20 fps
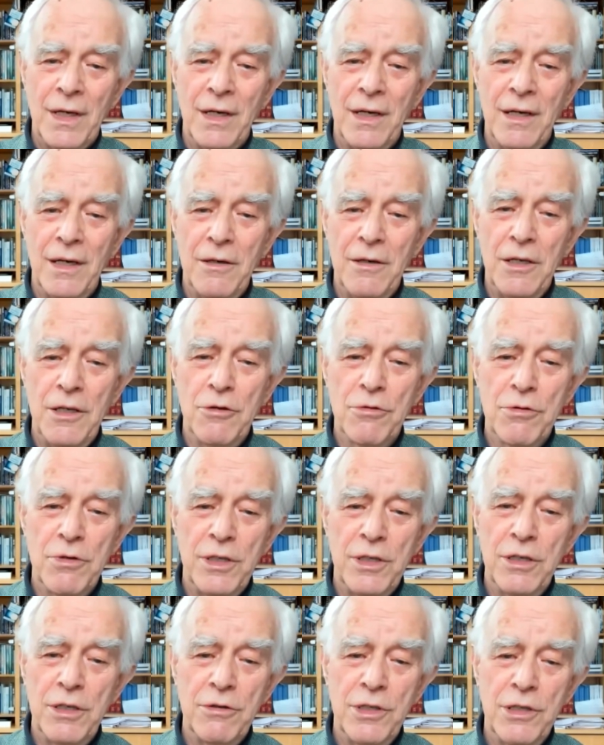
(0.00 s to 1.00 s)
Uh, you're,
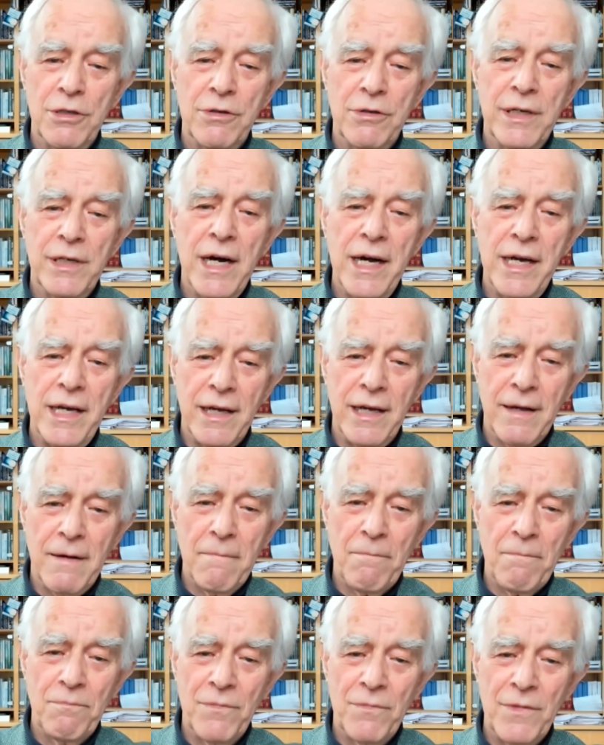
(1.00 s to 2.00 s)
you're, you're dying.
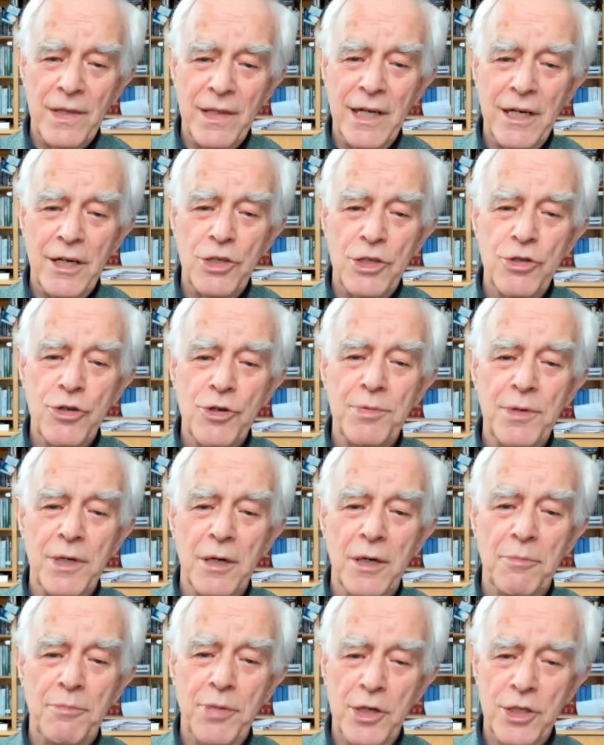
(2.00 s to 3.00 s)
Then it should be
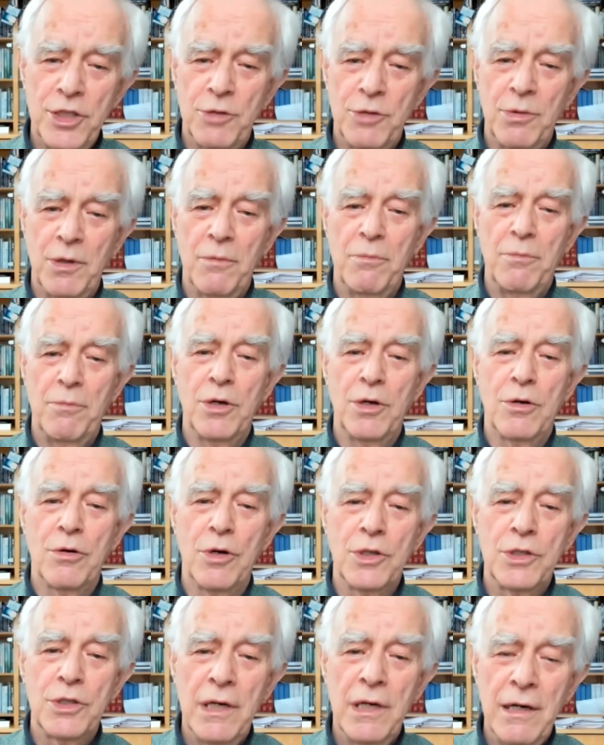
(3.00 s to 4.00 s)
impossible
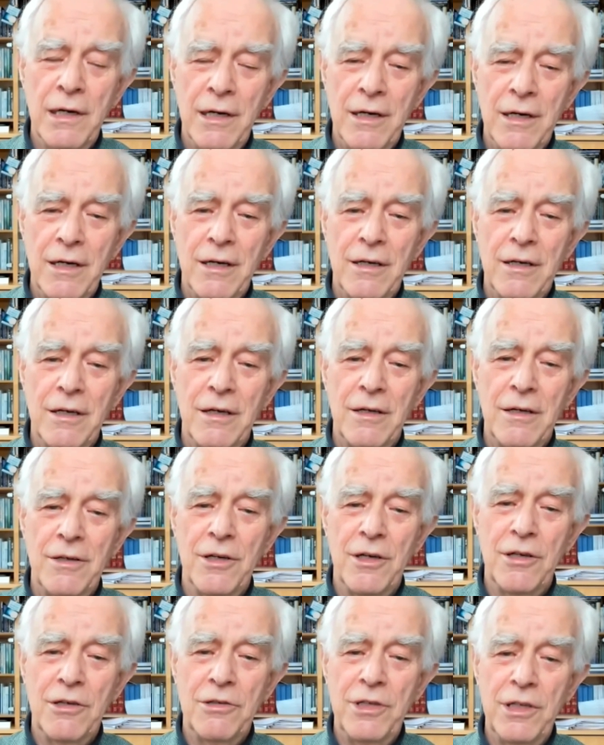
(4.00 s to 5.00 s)
because
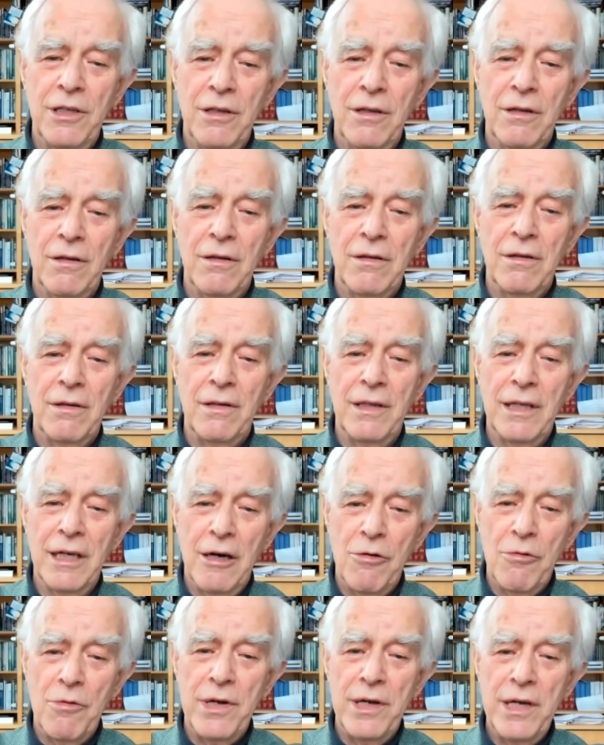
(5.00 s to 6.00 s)
the until
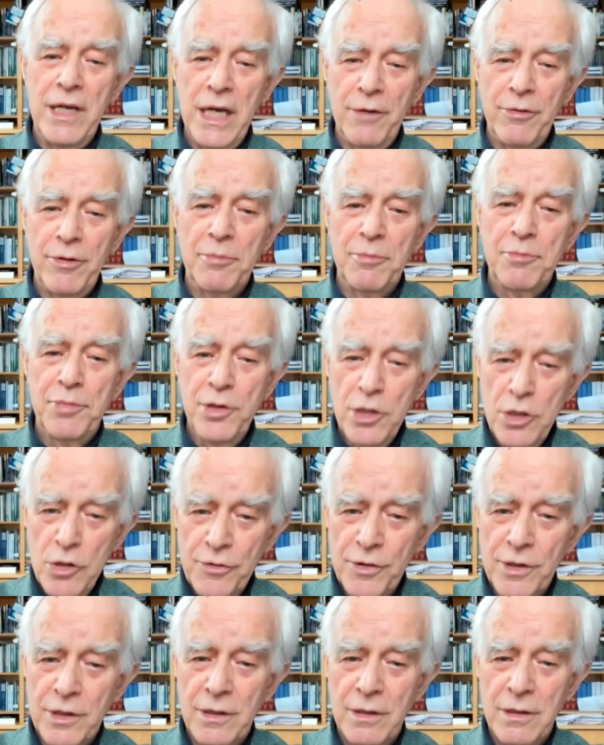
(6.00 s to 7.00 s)
now never
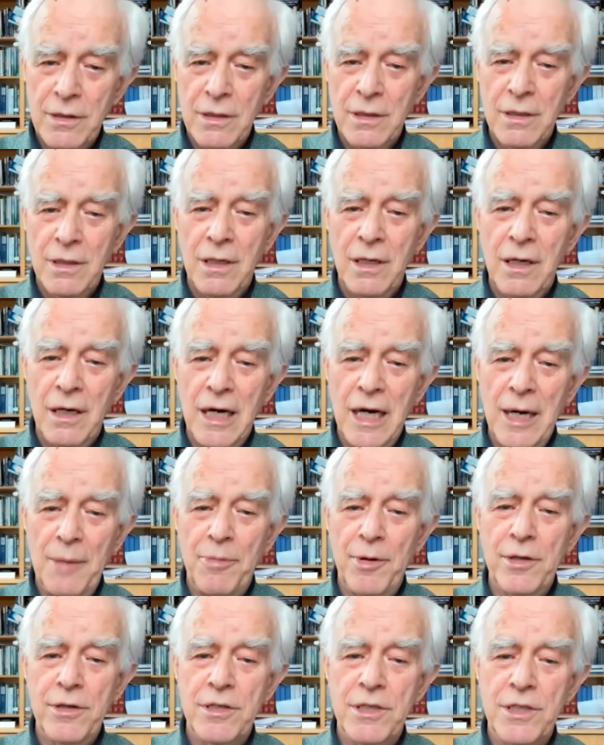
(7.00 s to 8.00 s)
proven
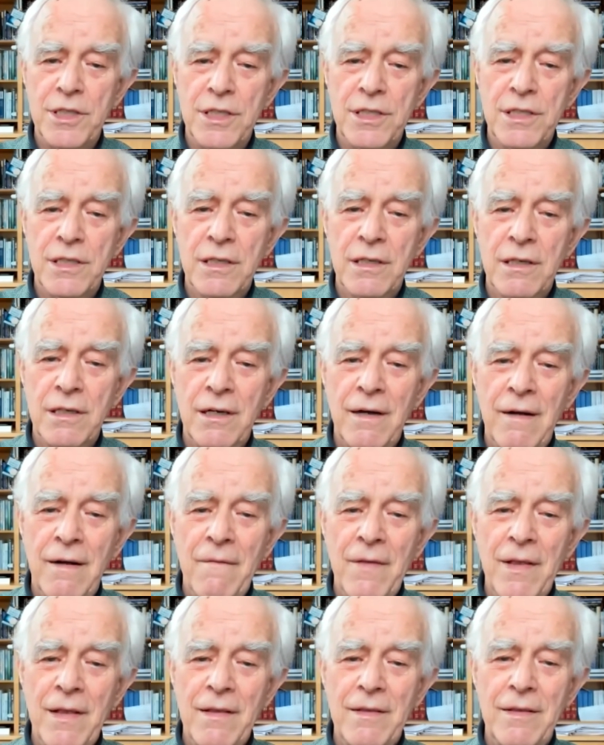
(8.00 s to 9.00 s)
hypothesis
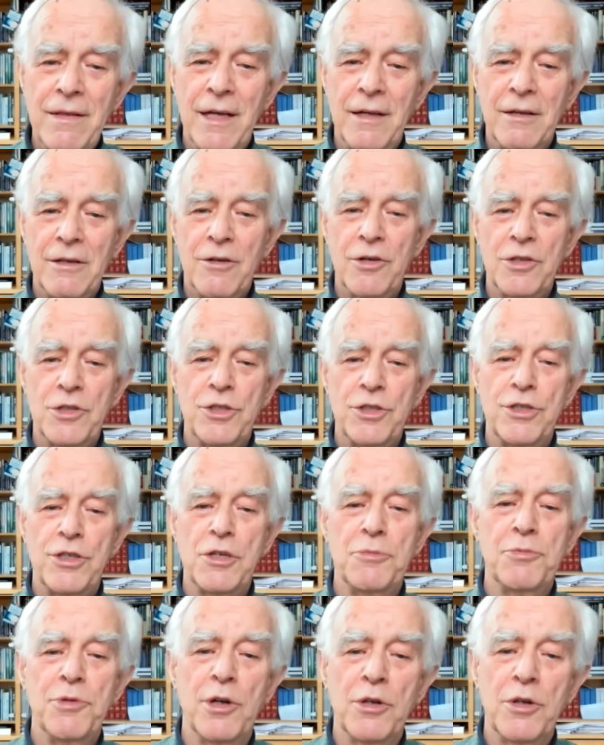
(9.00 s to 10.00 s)
that consciousness
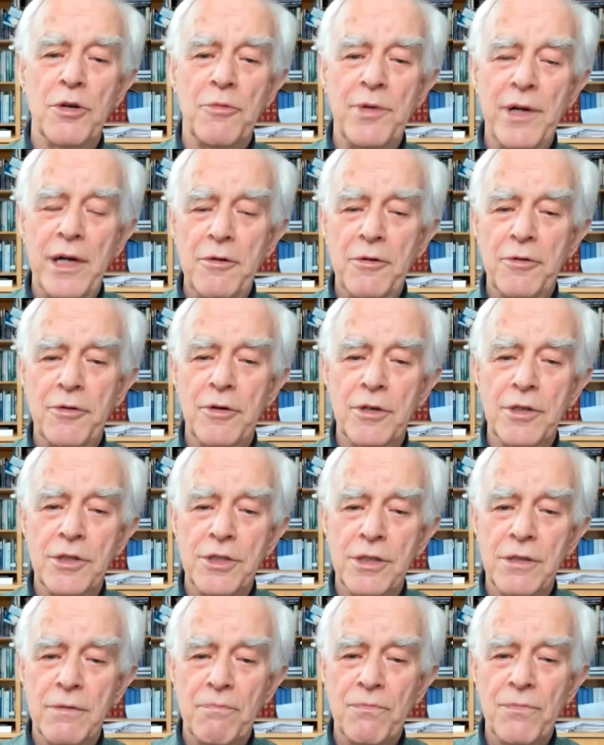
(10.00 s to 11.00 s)
brought to brain
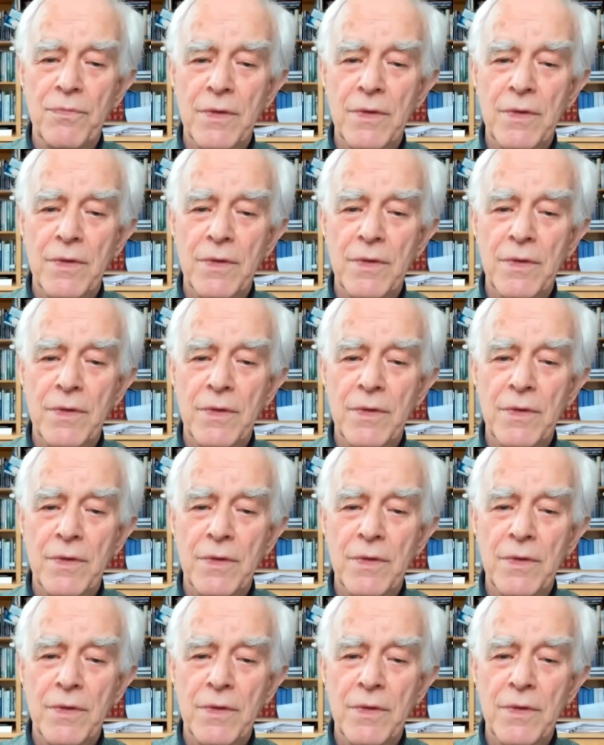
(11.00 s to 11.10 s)
function,